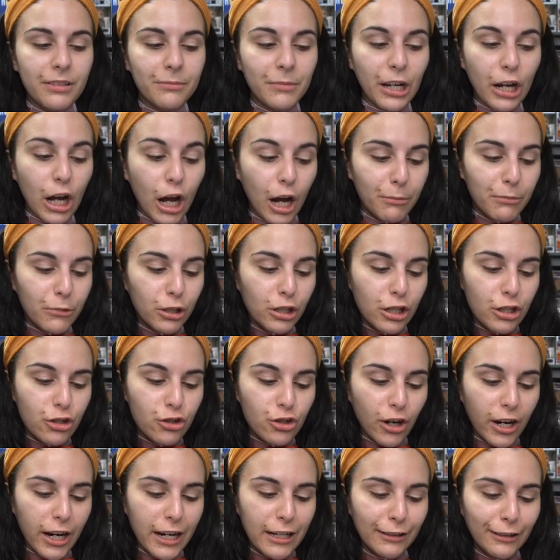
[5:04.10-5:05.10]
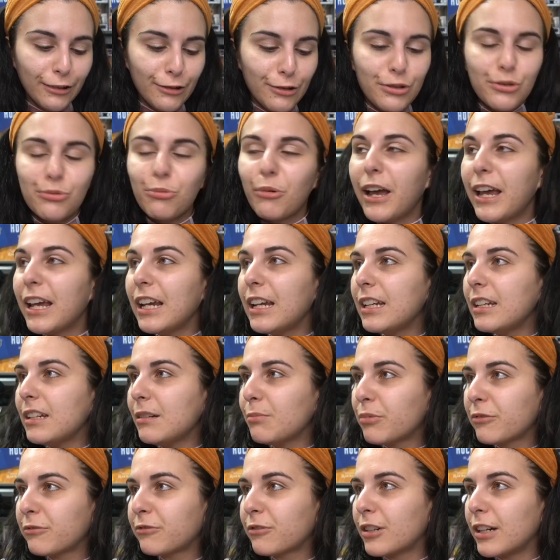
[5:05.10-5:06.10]
I'm like, I'm gonna try and lose weight
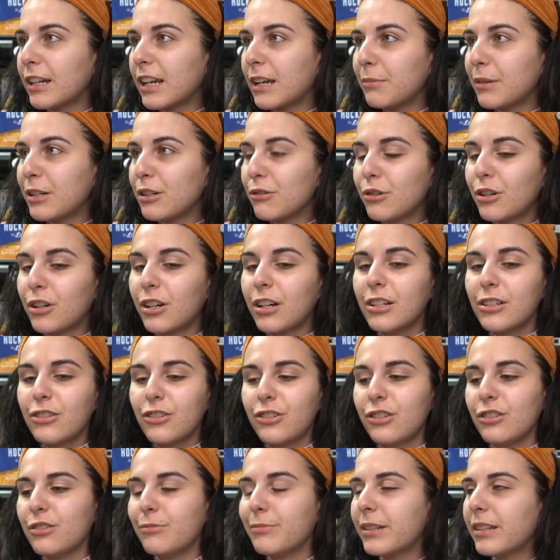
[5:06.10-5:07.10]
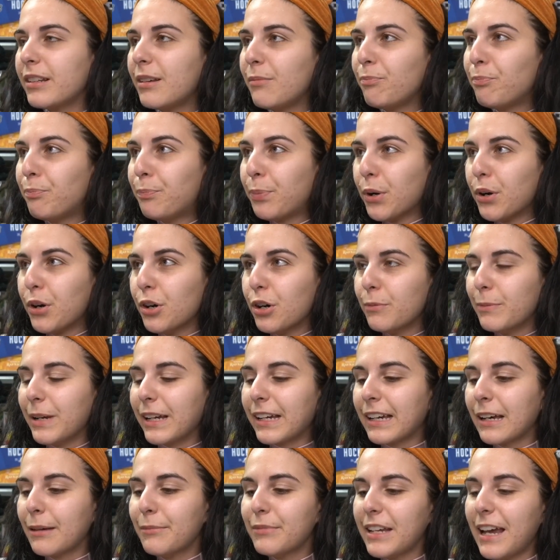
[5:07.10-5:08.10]
before I get my new costume. And then boom, it
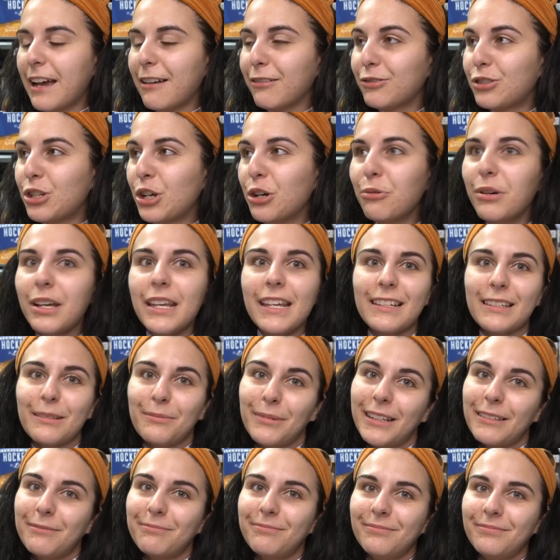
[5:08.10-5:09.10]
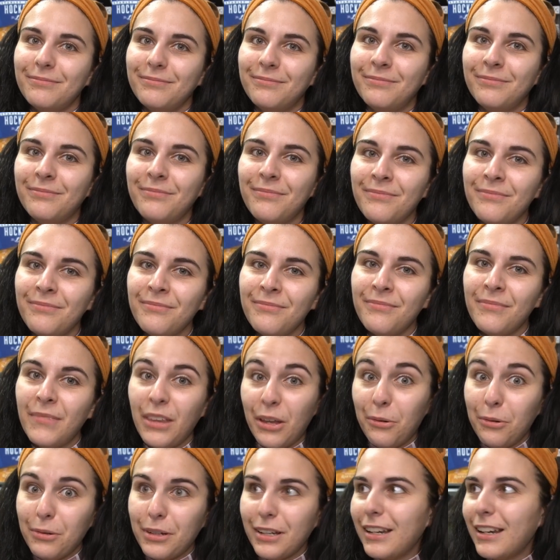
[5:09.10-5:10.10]
comes out in two weeks. I'm like,
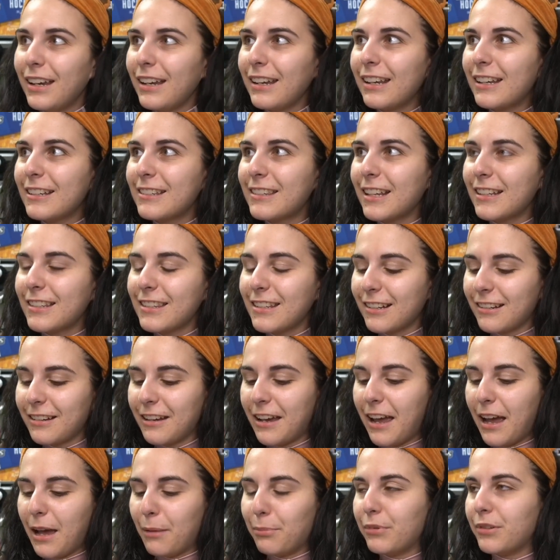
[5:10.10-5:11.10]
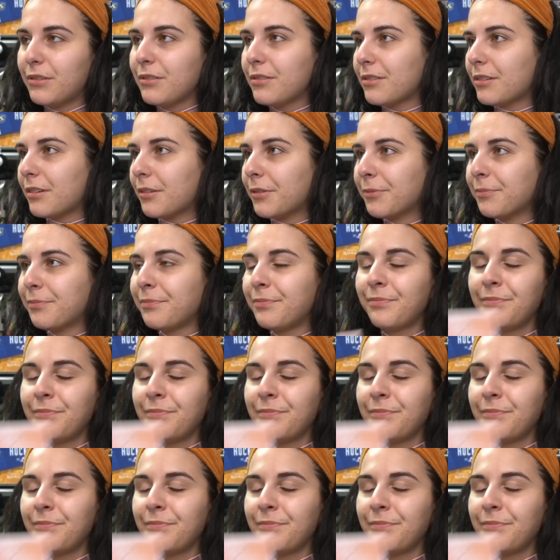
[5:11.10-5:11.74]
mm, okay, I guess that's not gonna happen, so.